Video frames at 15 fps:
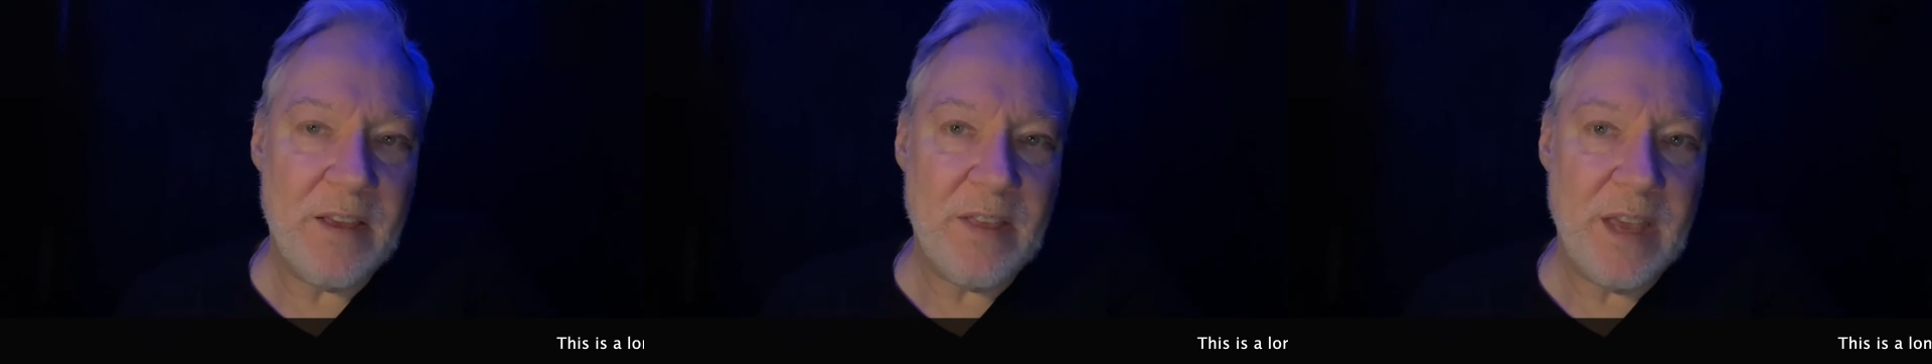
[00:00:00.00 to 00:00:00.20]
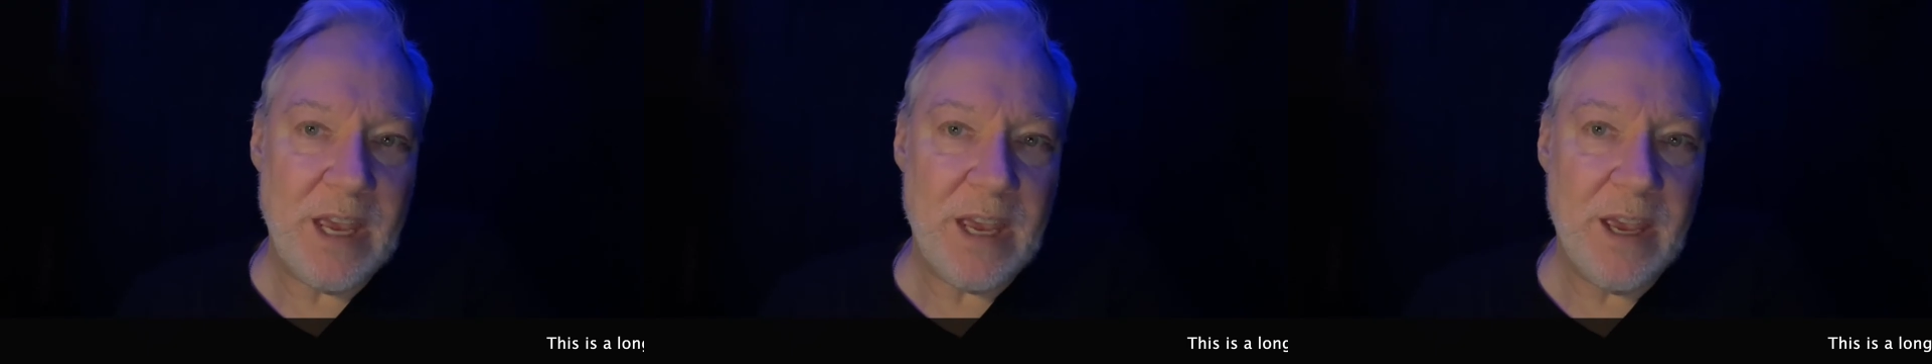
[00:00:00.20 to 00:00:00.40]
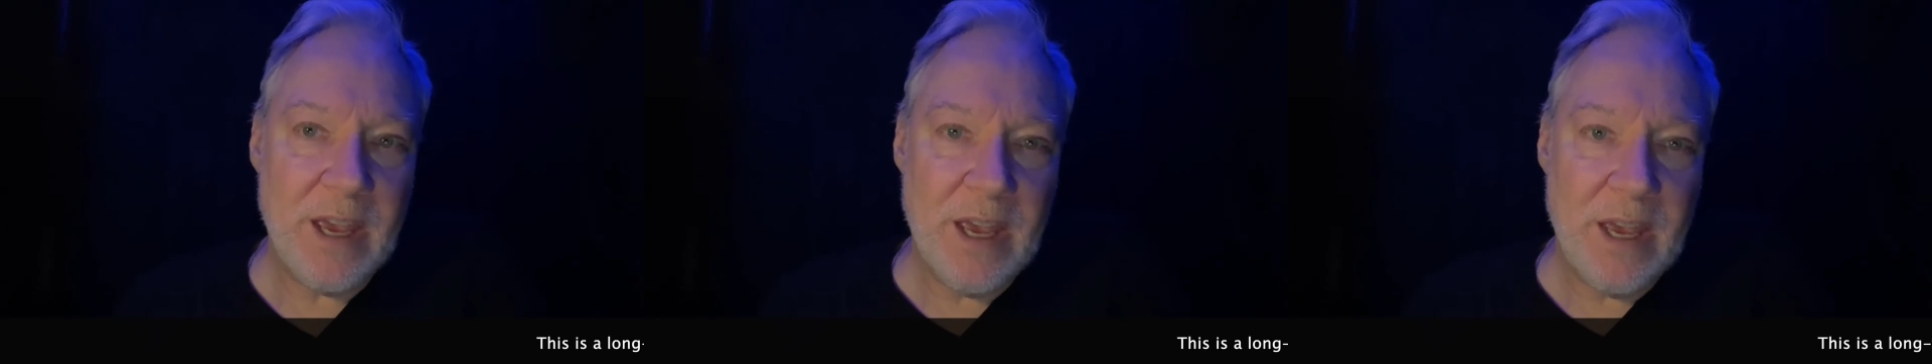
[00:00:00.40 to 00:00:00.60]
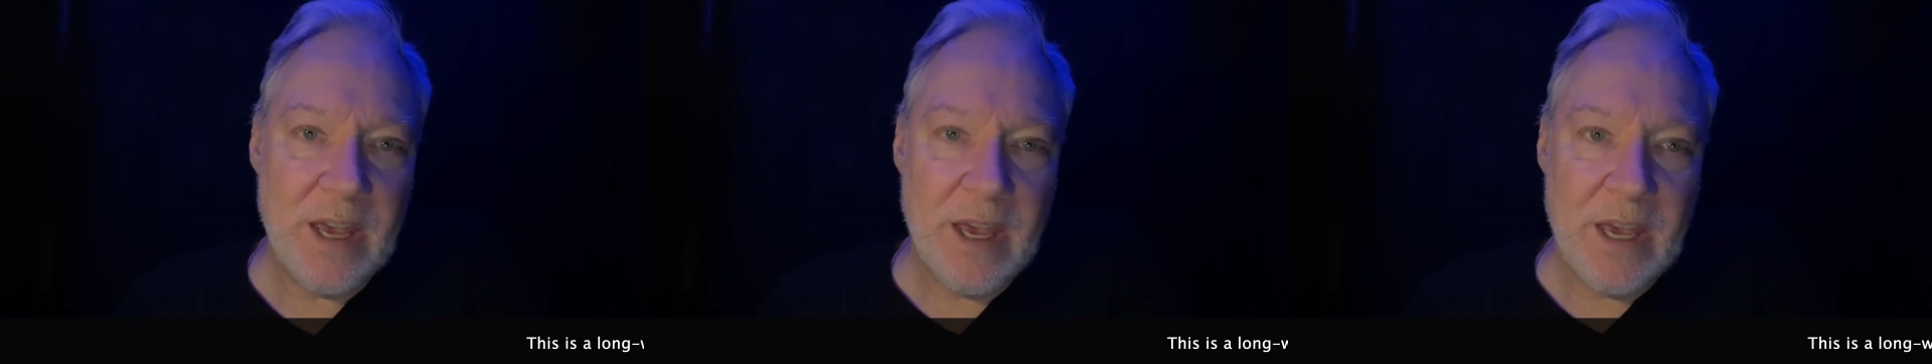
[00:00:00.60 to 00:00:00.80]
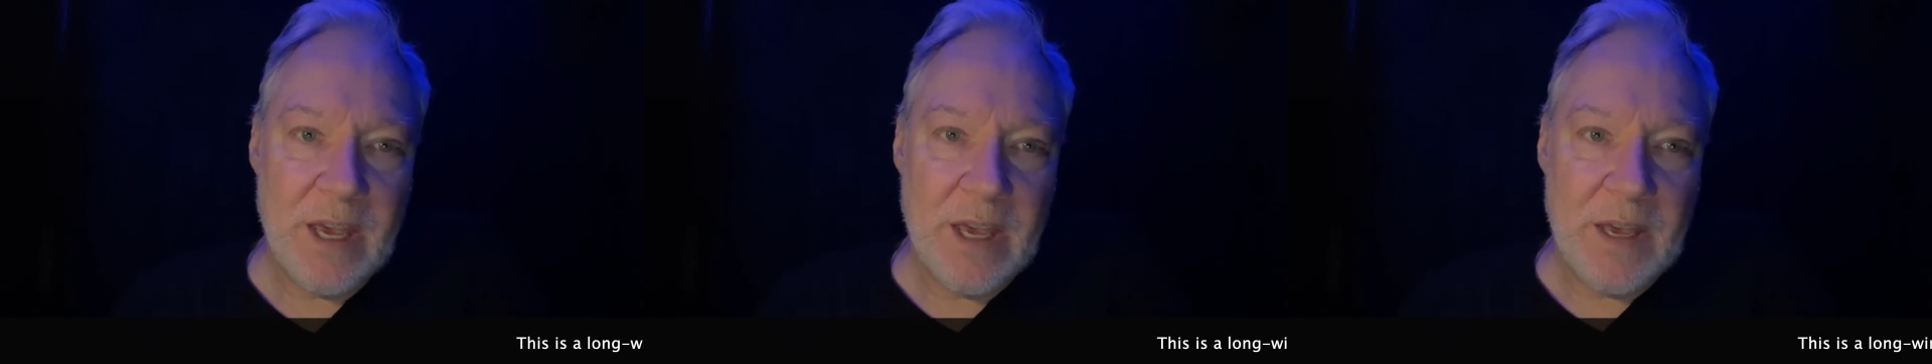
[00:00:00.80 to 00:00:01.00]
the
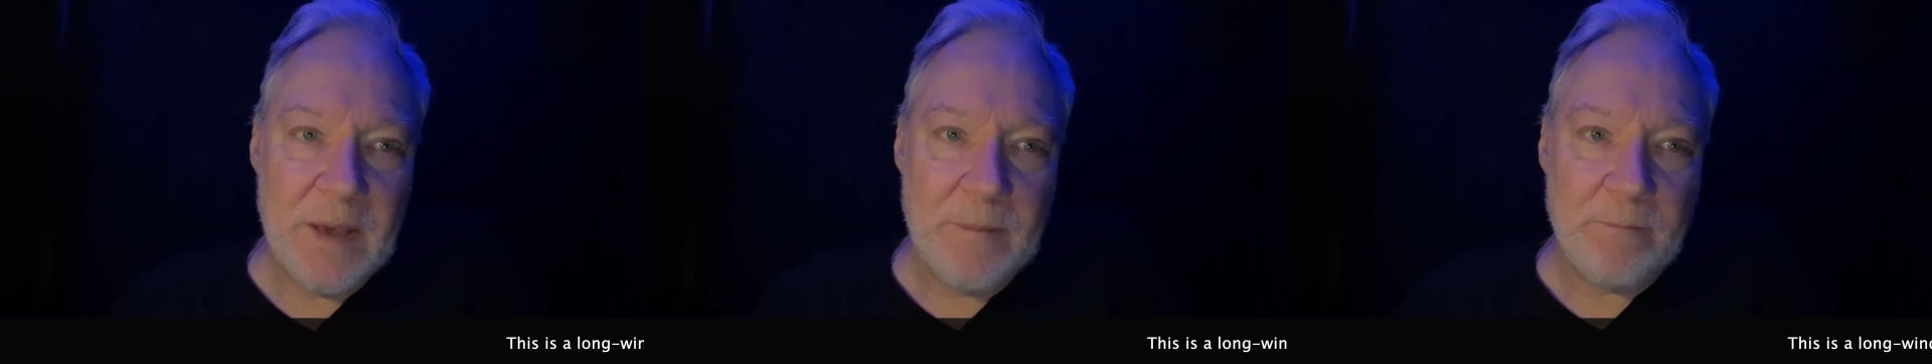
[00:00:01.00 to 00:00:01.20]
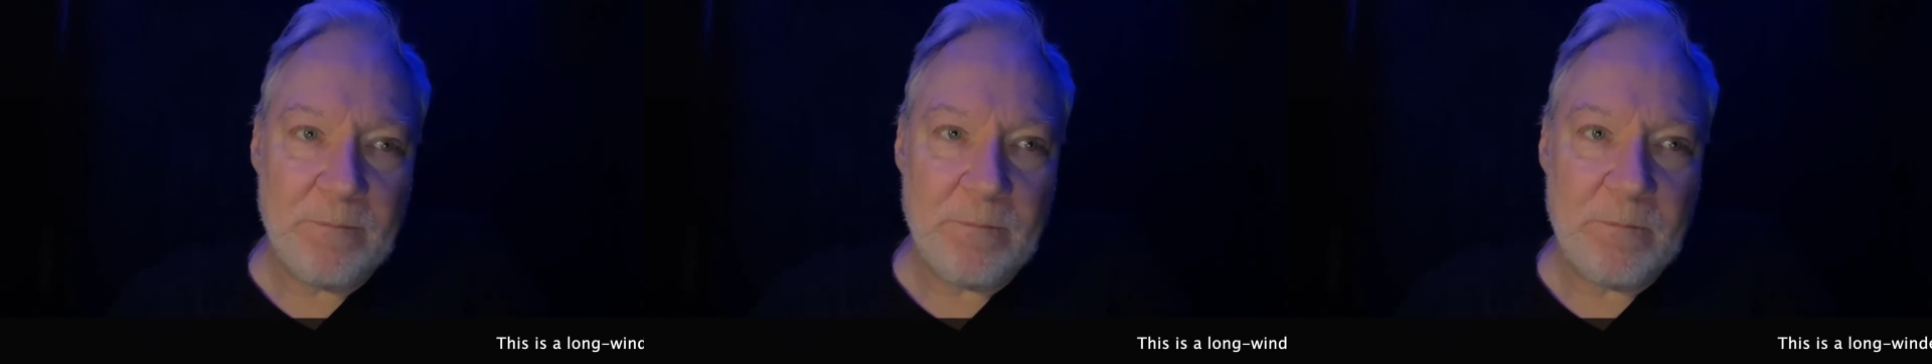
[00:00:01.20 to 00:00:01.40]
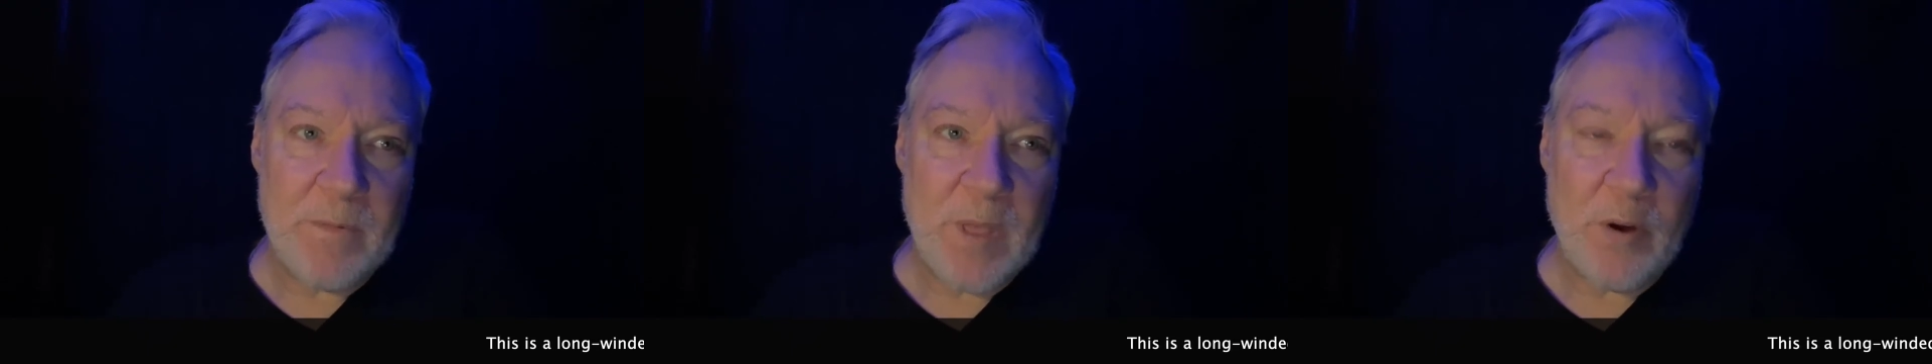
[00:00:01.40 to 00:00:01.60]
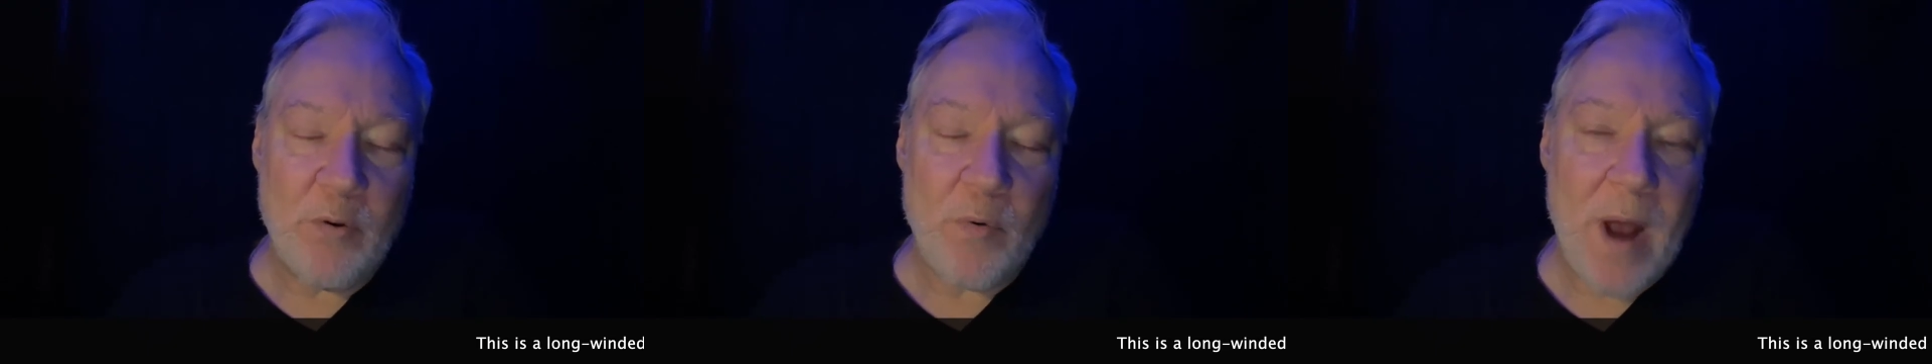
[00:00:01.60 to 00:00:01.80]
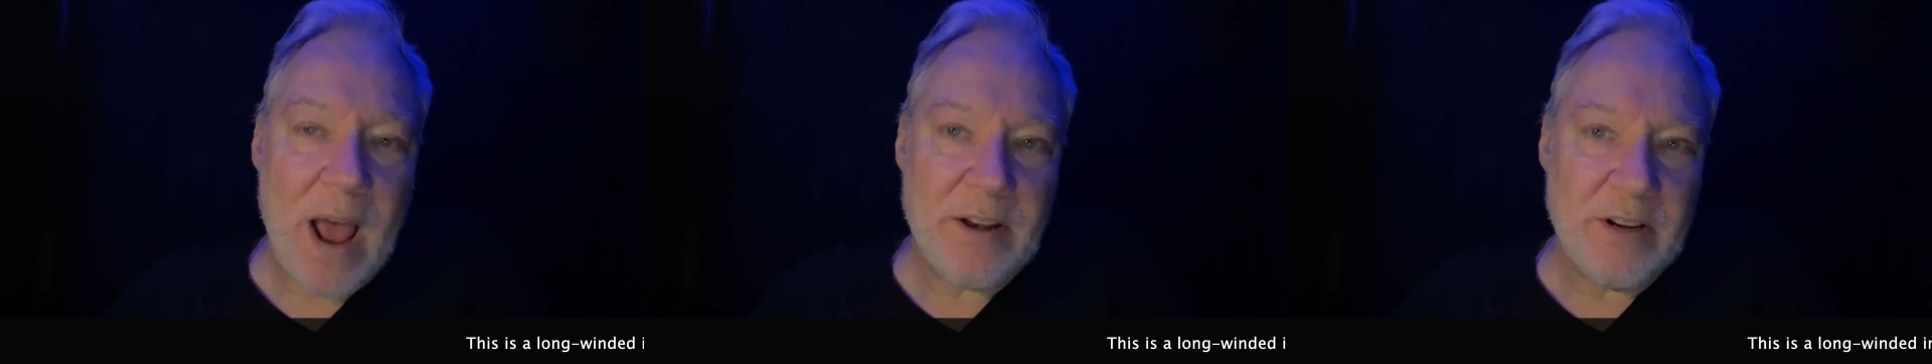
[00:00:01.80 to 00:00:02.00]
the
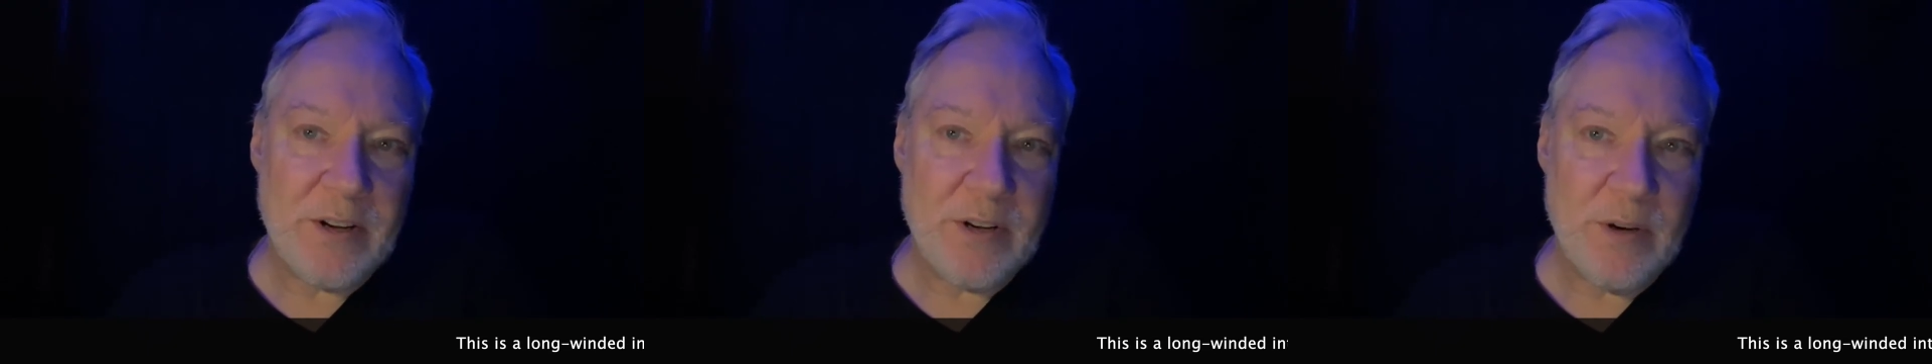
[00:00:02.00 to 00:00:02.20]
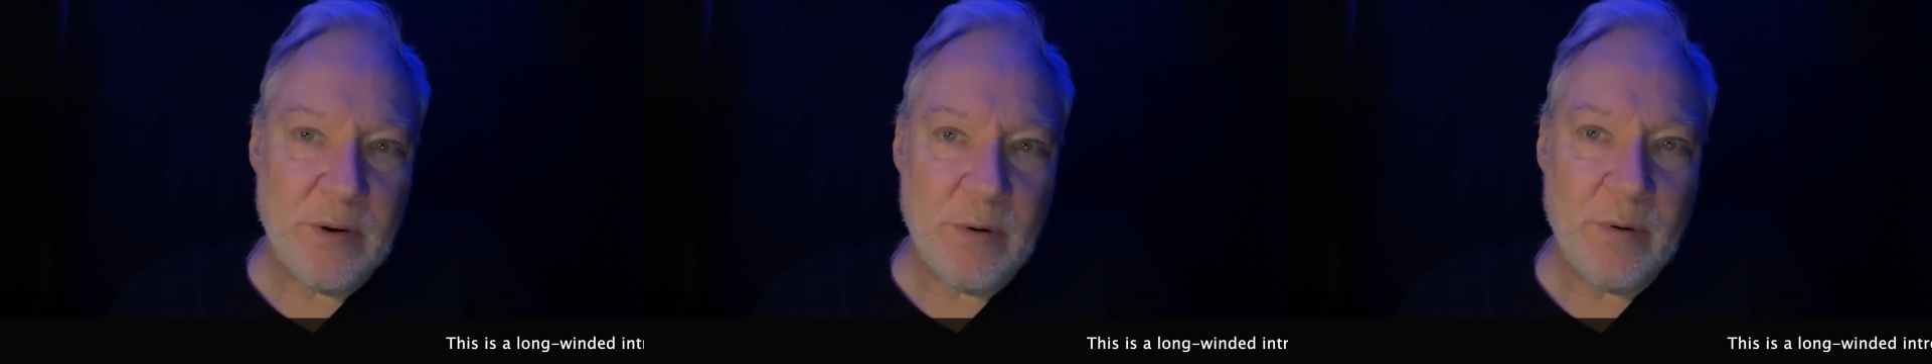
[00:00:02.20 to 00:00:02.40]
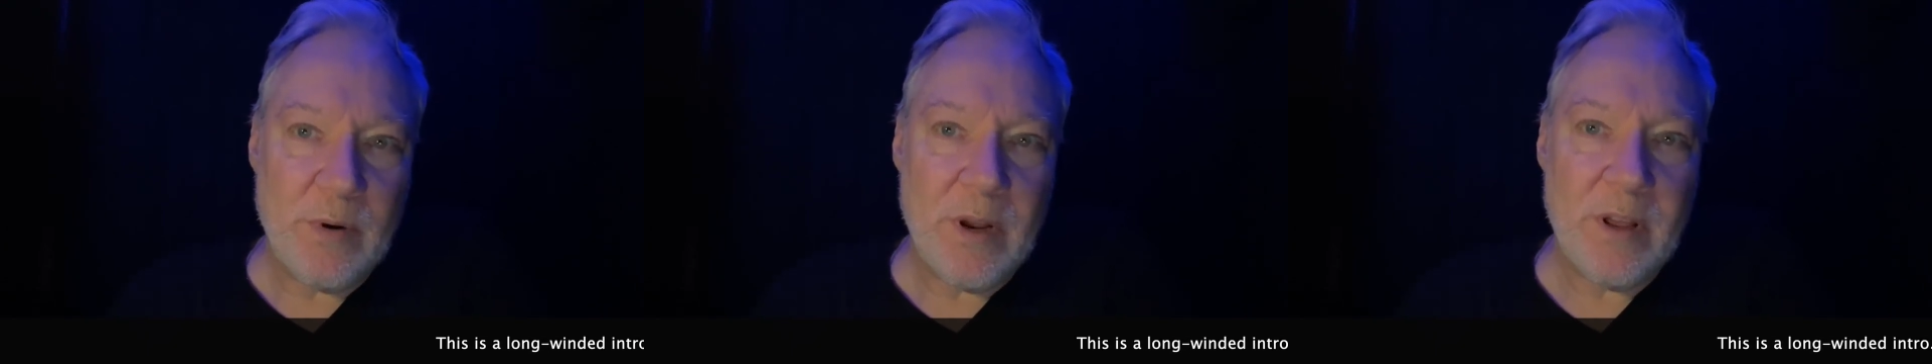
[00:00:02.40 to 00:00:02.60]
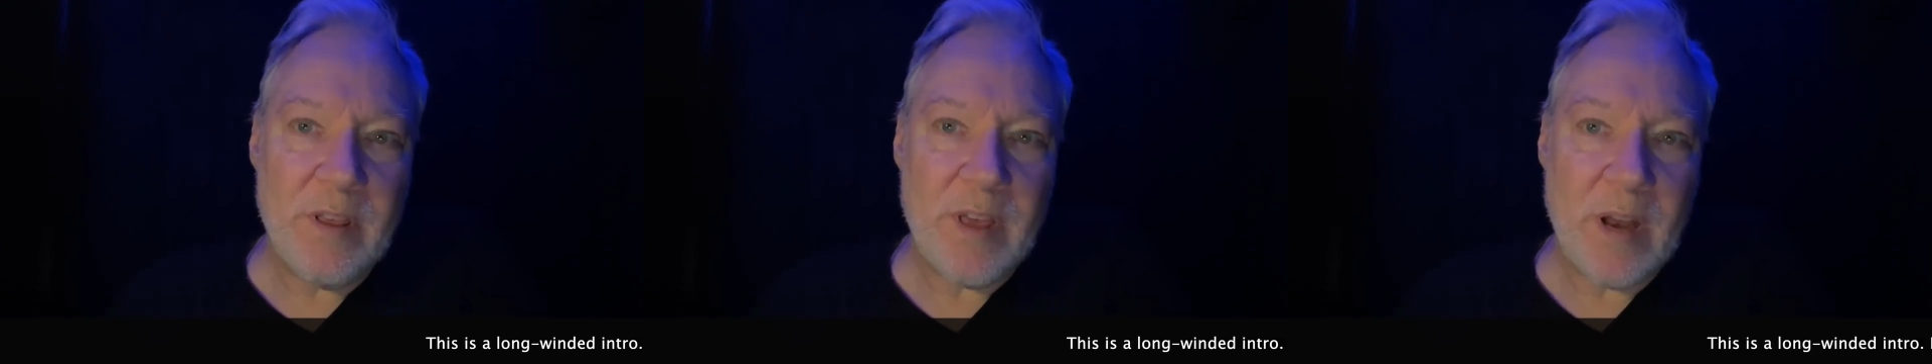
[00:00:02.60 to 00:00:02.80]
gratitude